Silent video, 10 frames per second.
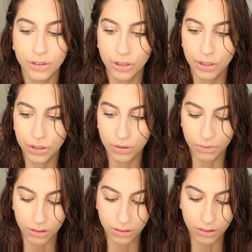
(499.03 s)
I usually just
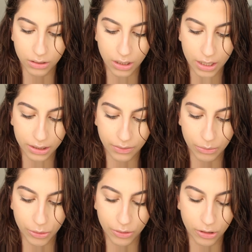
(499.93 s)
do a gloss if
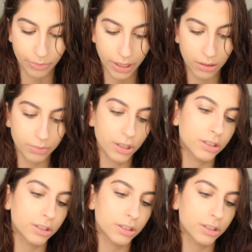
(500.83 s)
I'm doing no makeup